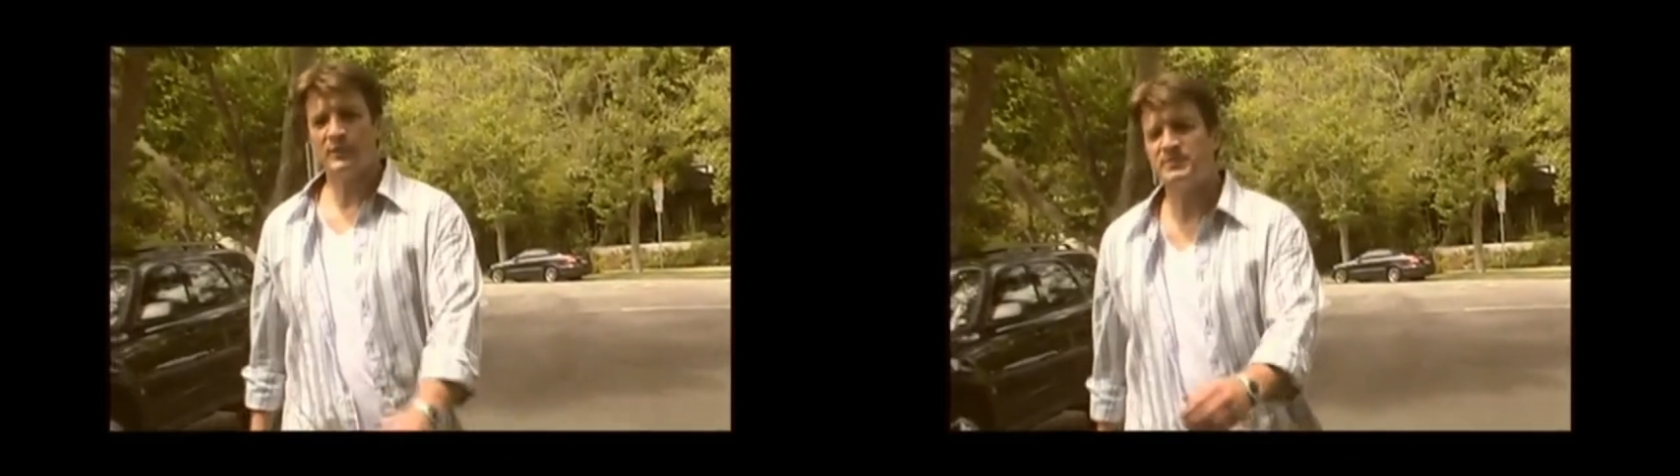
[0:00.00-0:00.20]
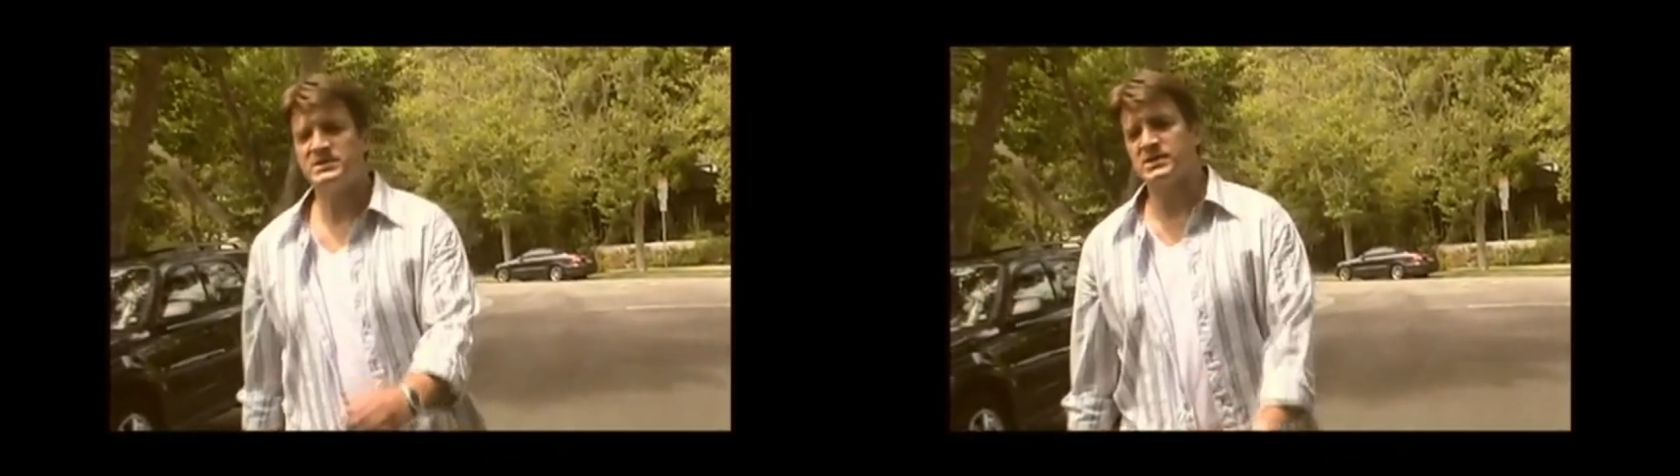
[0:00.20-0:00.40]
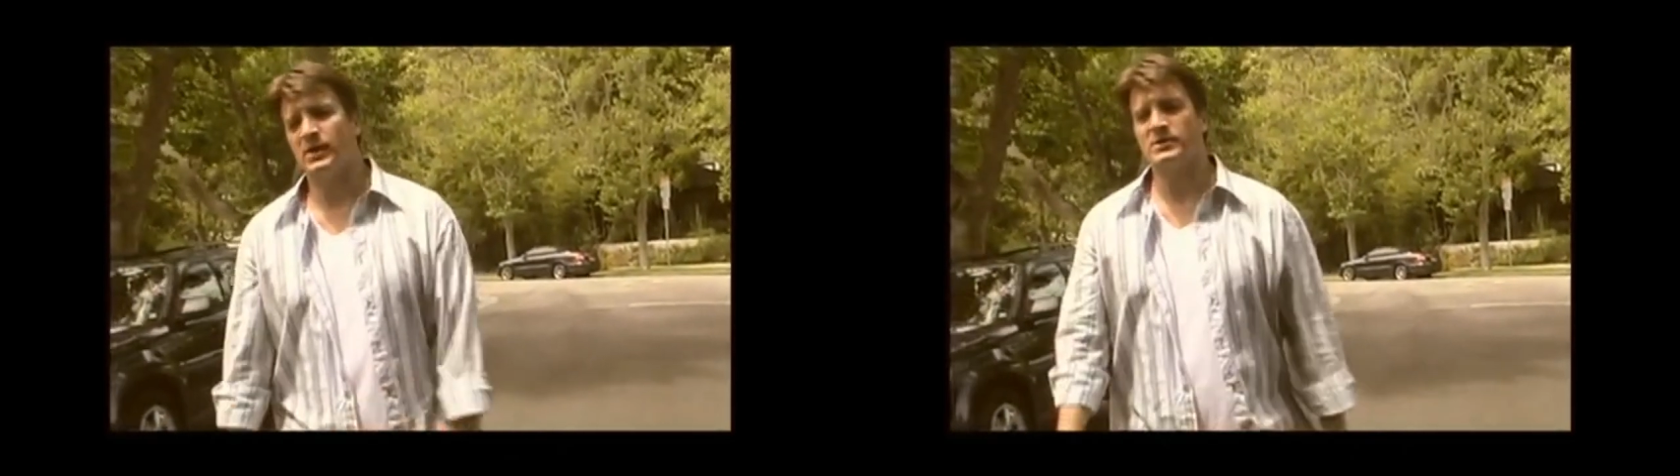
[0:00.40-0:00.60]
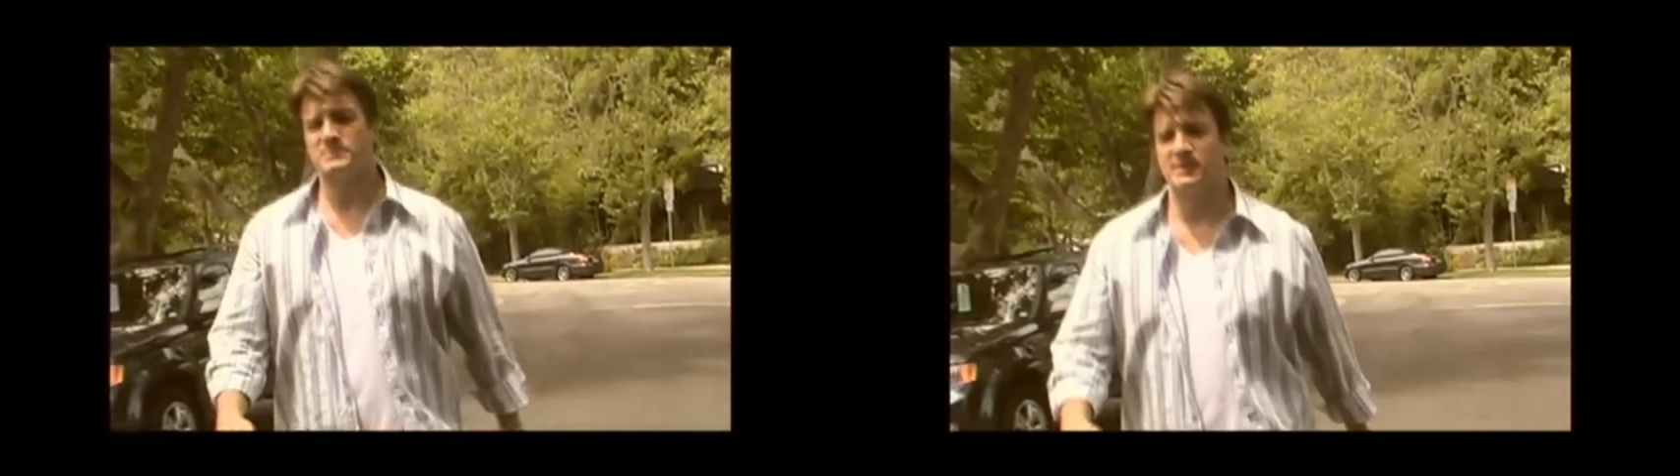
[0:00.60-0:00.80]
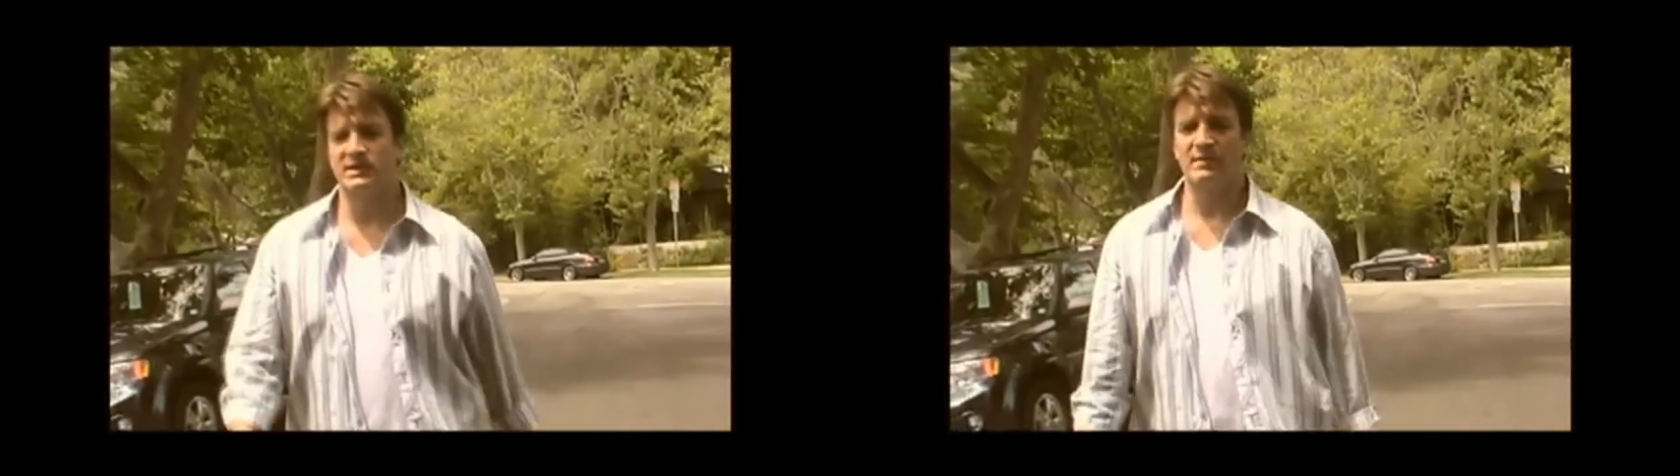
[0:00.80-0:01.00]
friend P.J.
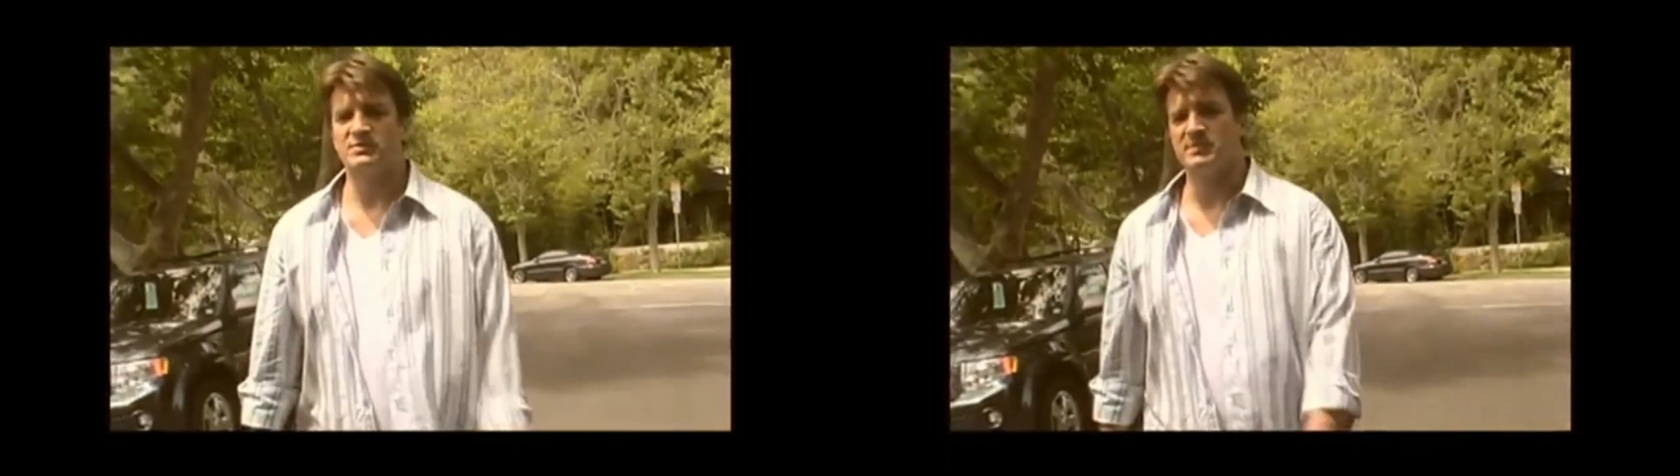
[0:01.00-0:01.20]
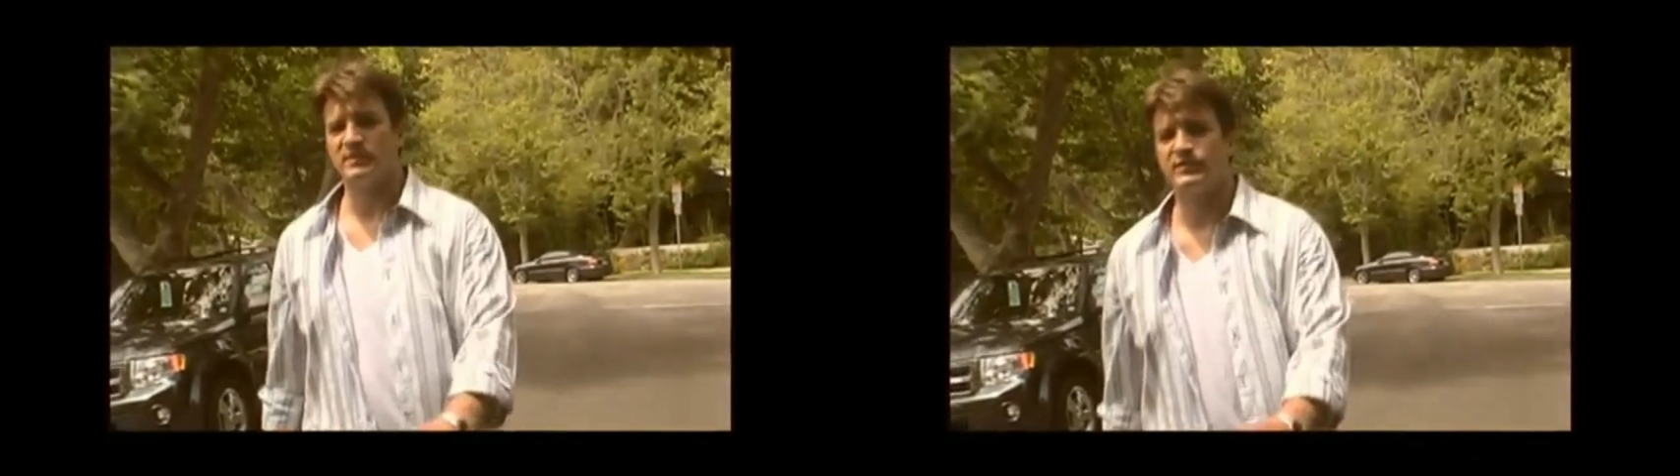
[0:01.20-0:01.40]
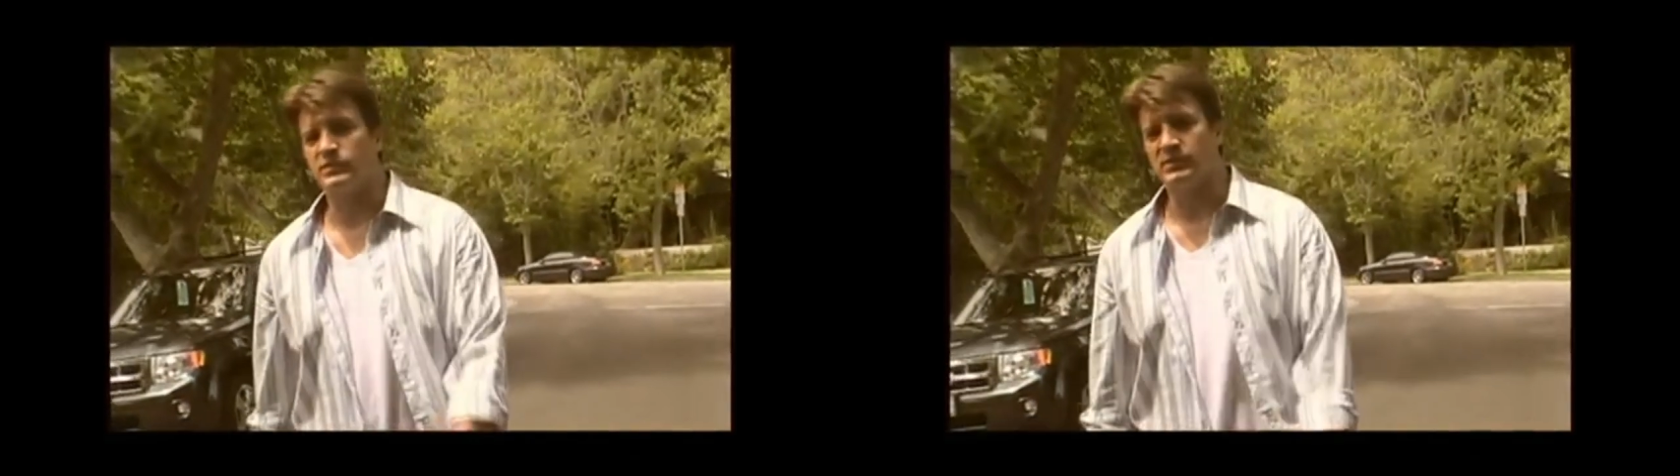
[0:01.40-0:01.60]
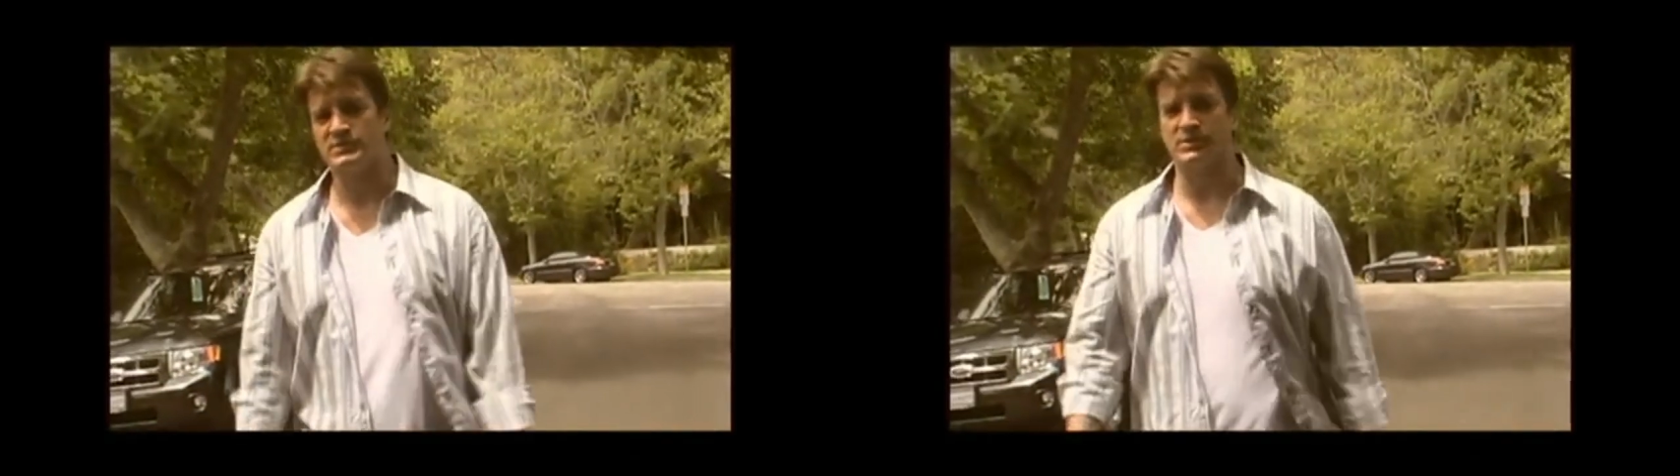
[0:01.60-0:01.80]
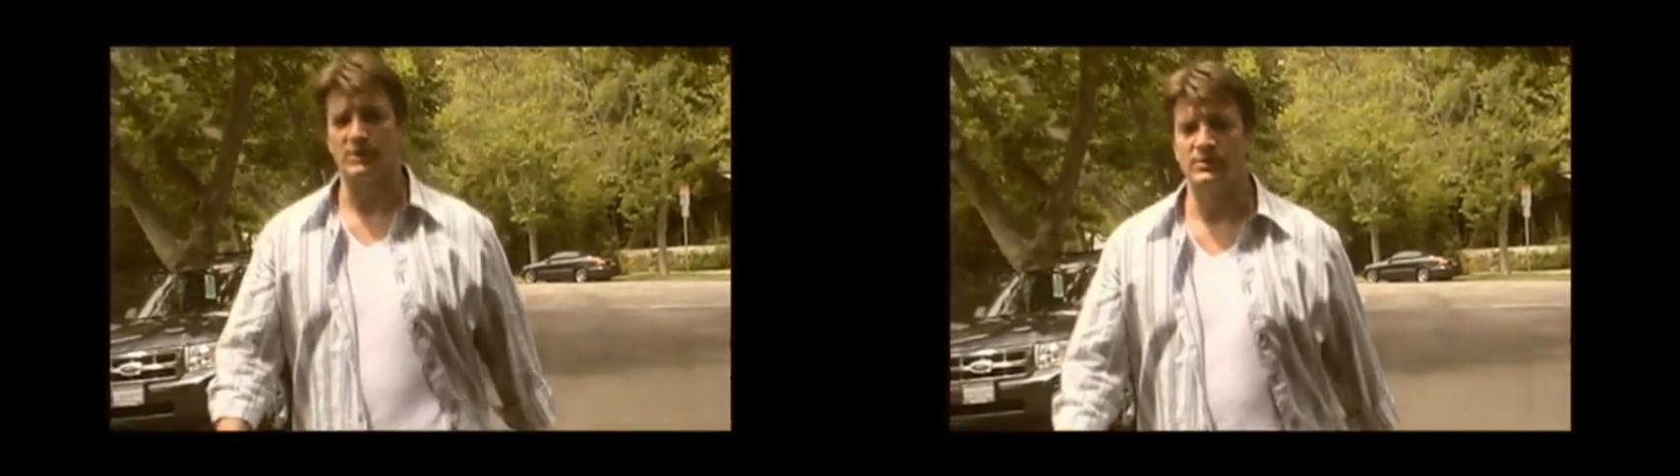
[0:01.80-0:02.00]
Haarsma came to me a few
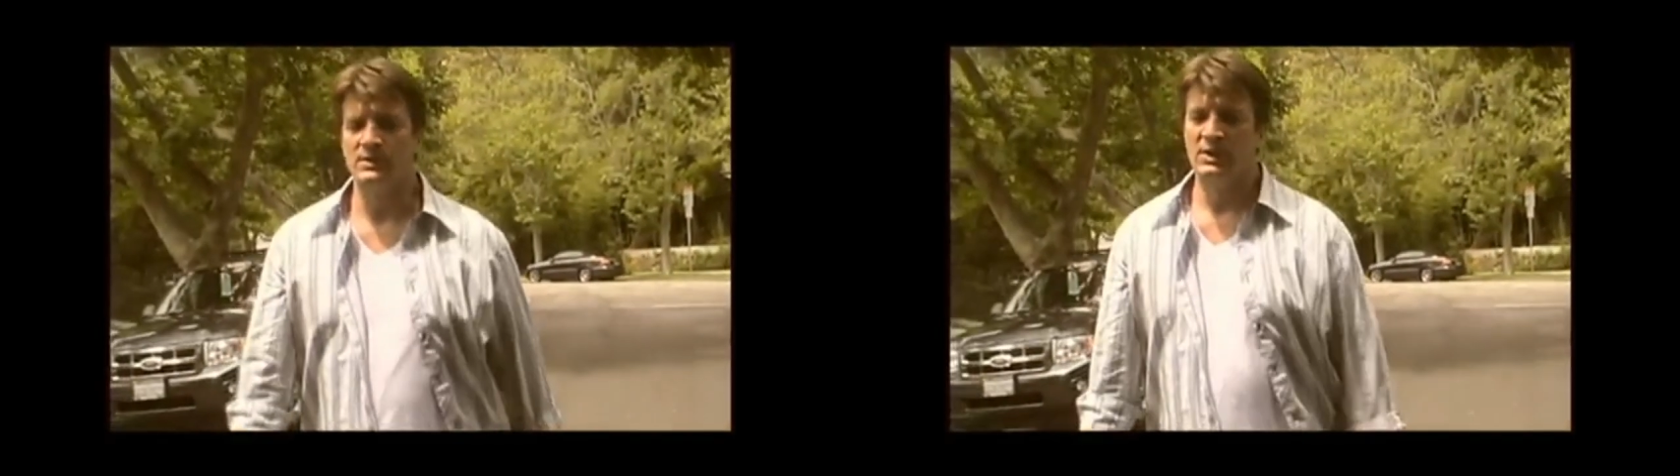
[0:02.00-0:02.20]
years ago.